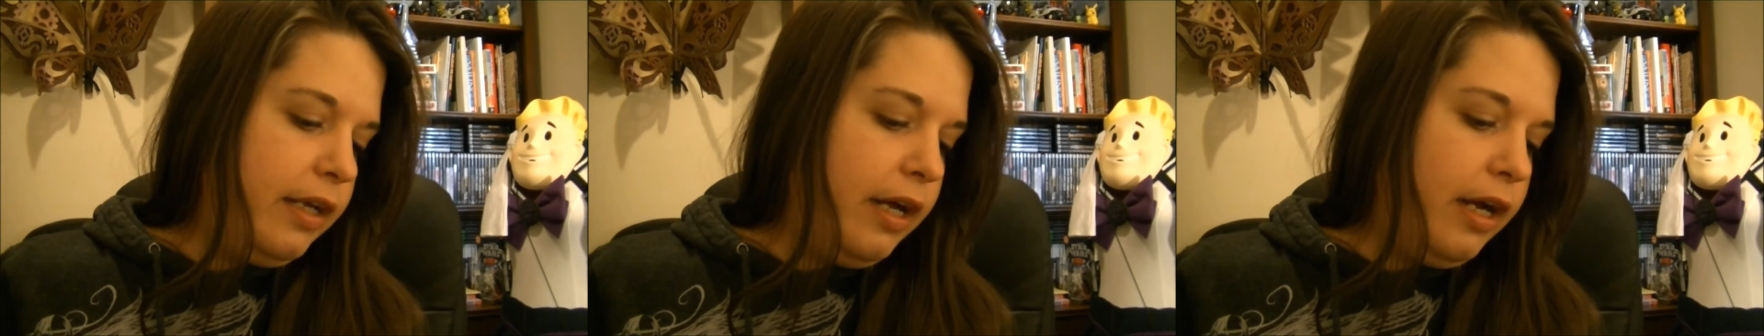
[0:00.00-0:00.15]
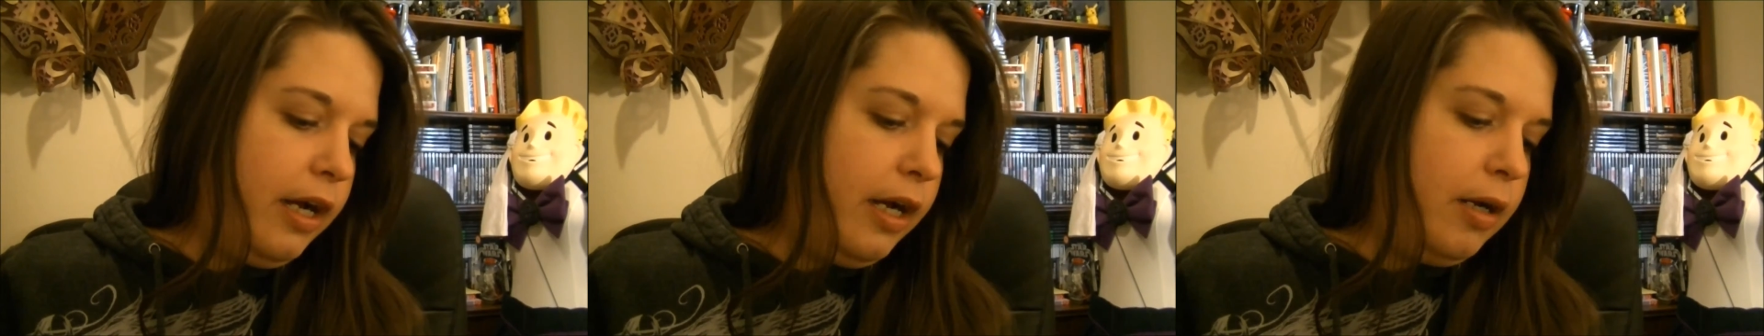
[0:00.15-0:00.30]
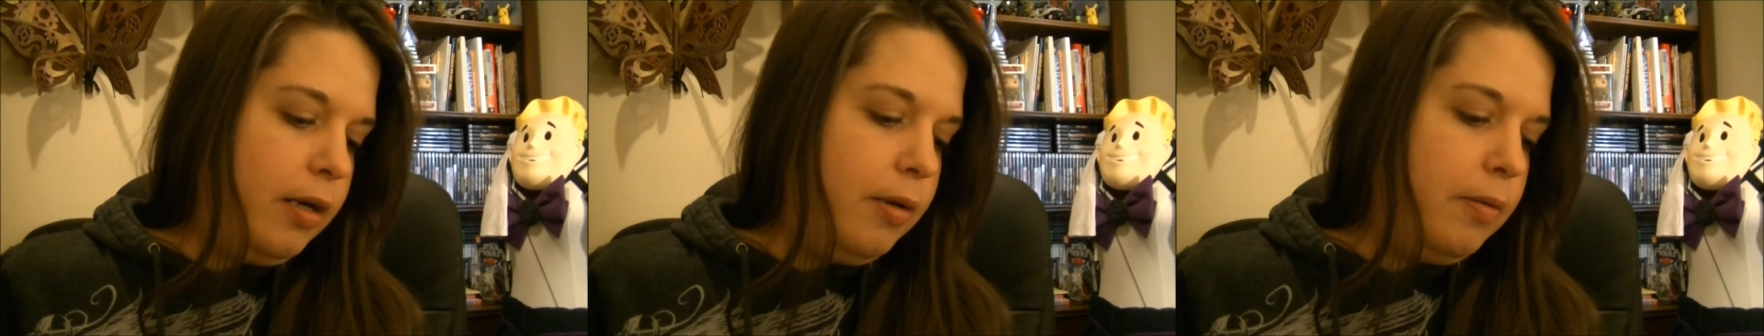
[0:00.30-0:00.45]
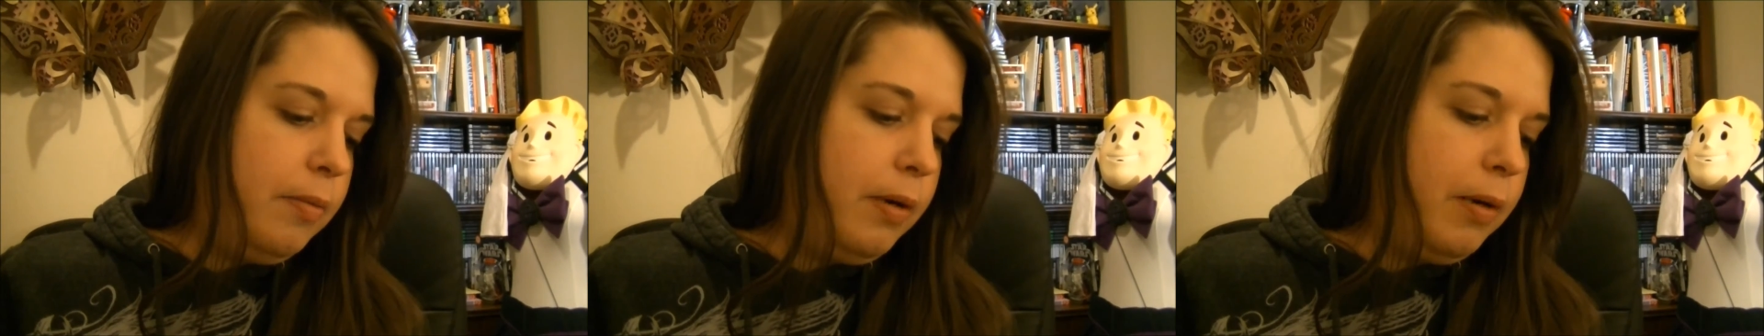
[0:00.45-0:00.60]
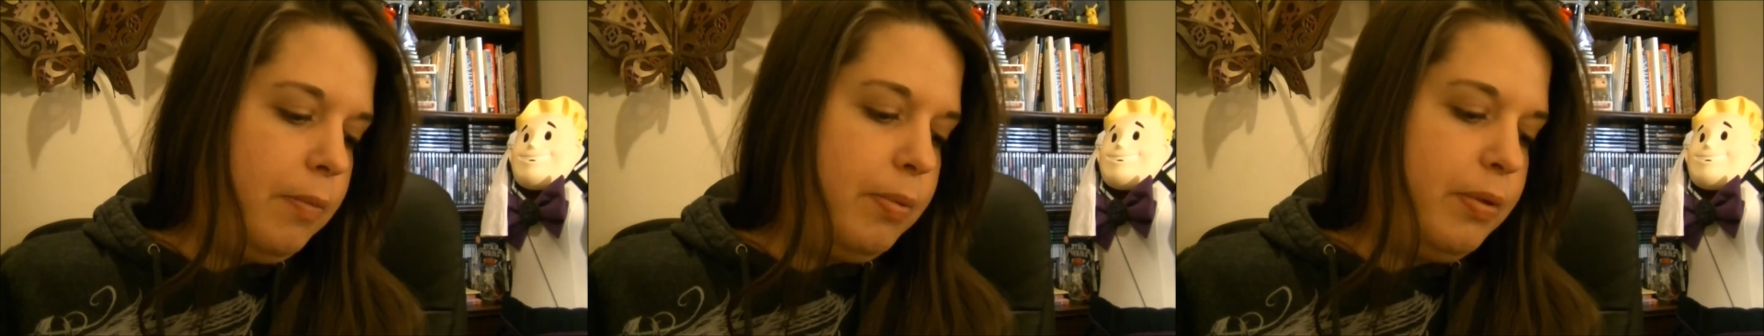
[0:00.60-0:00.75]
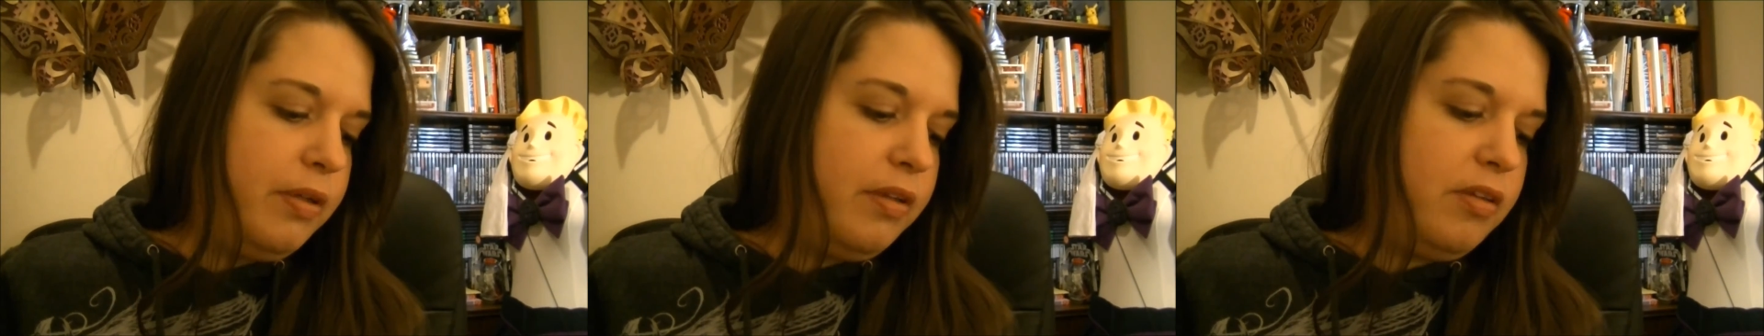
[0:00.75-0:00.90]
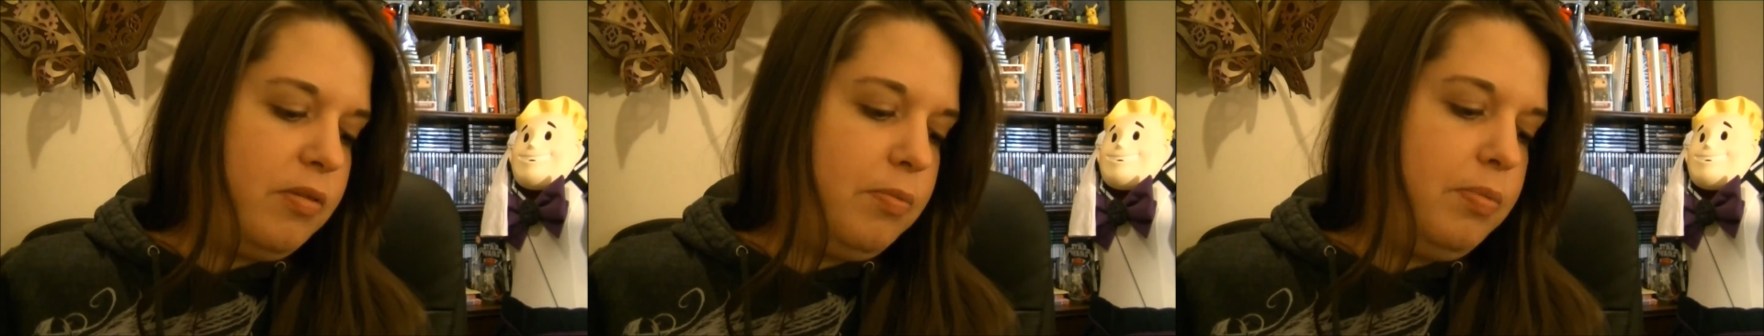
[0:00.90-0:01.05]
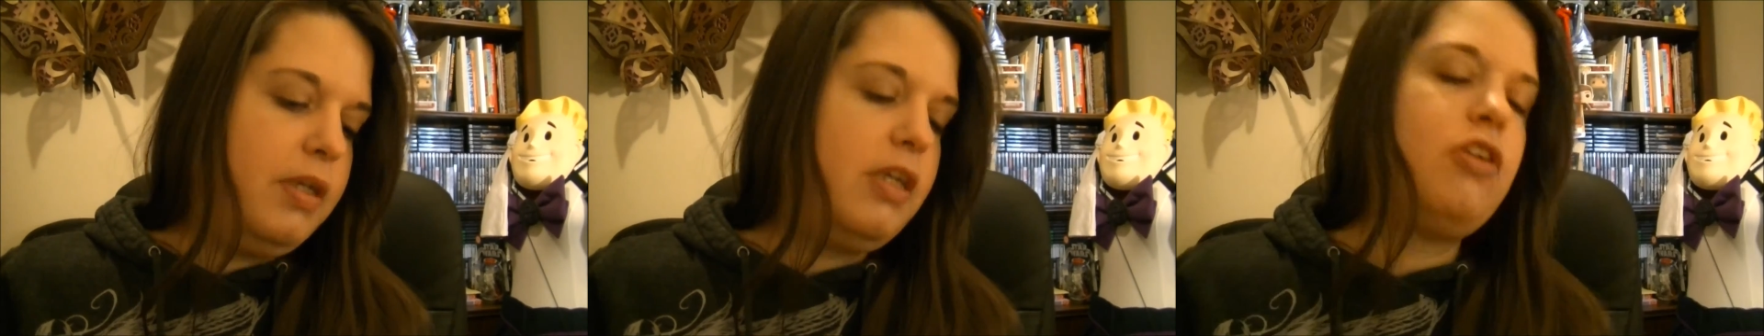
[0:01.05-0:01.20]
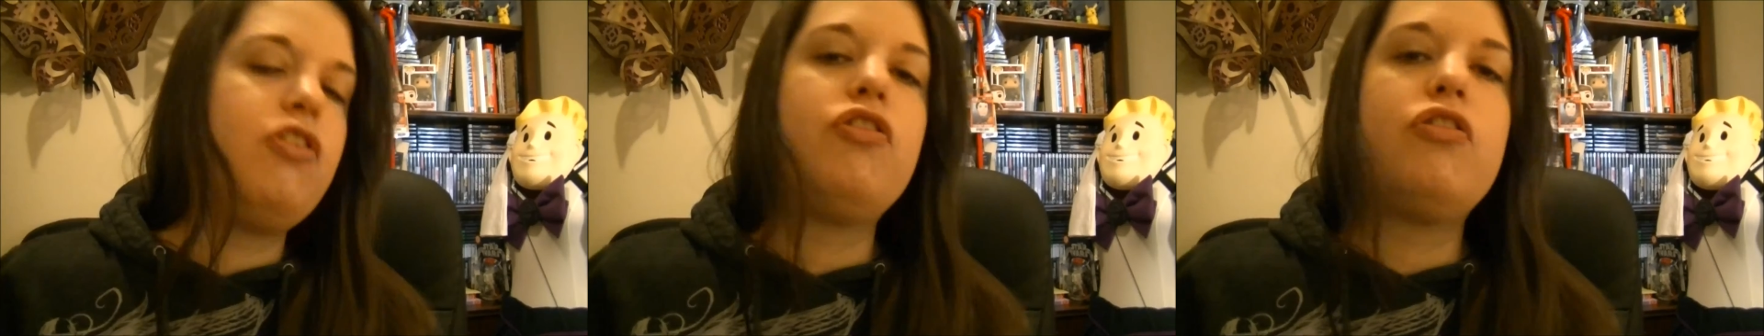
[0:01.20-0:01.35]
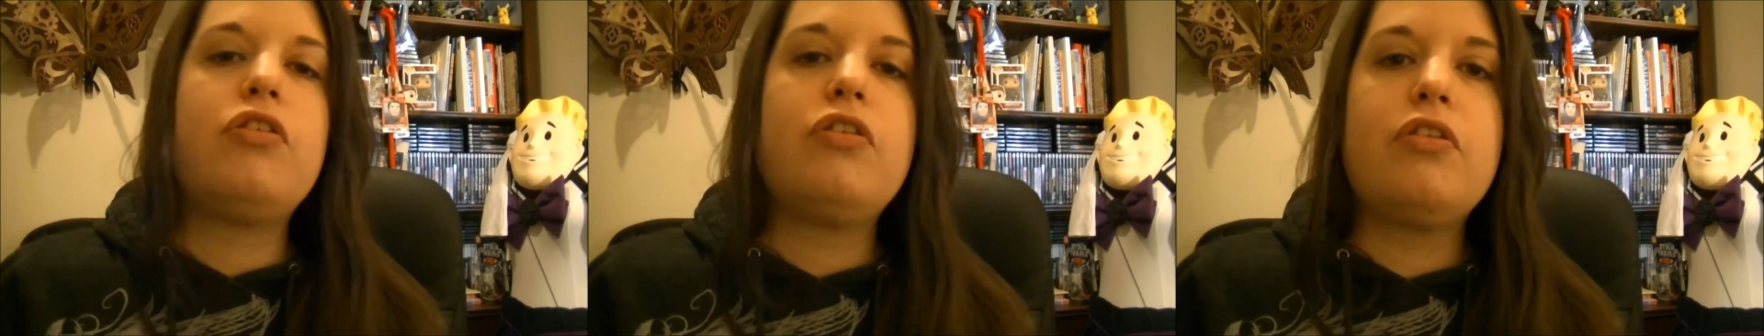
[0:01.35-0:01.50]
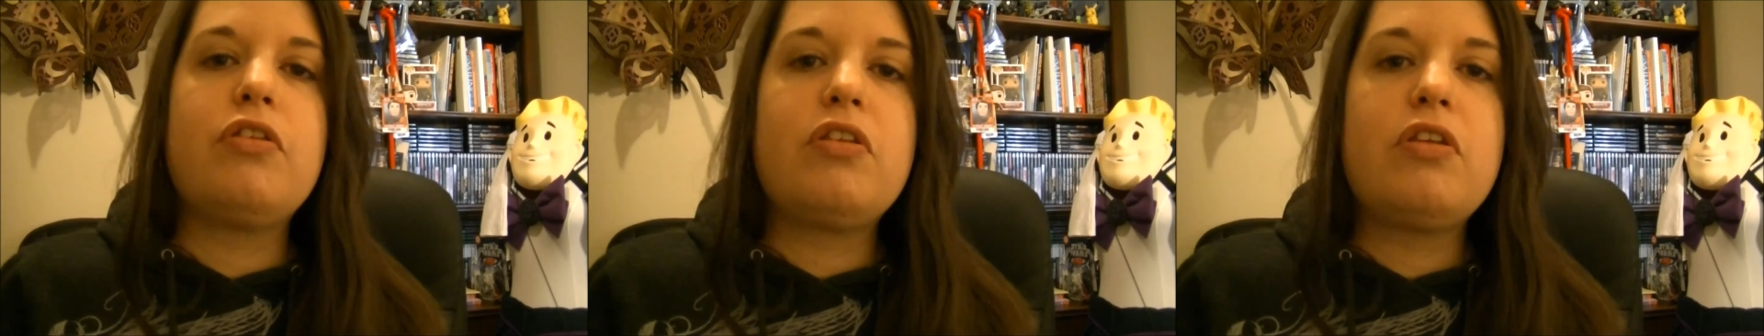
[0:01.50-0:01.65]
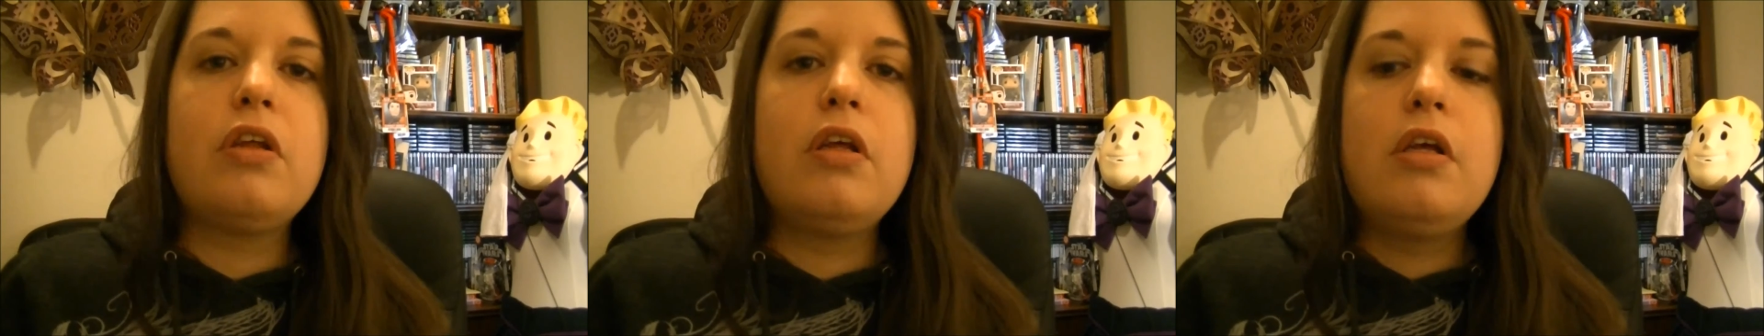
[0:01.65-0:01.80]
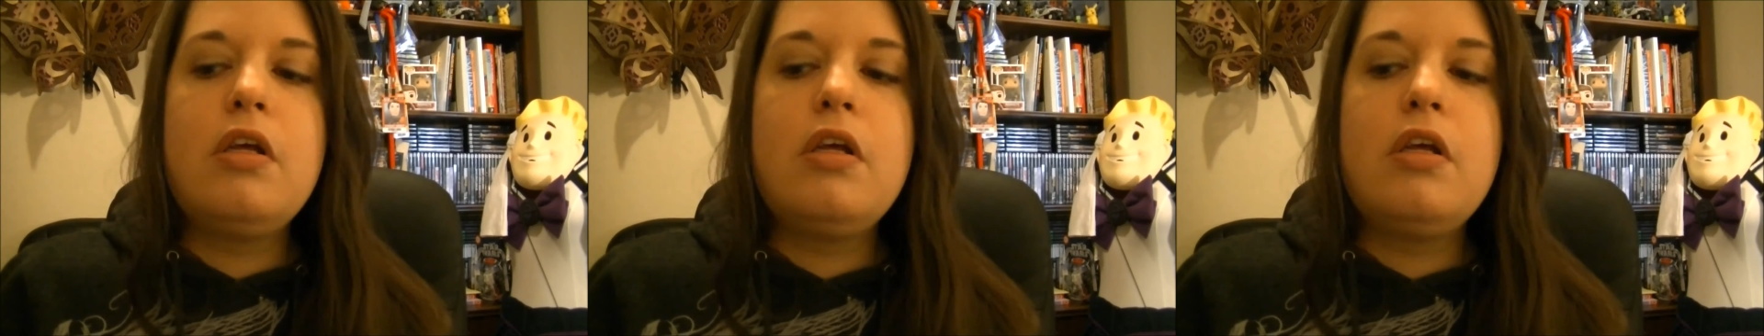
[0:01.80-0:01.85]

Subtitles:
I'll put some pictures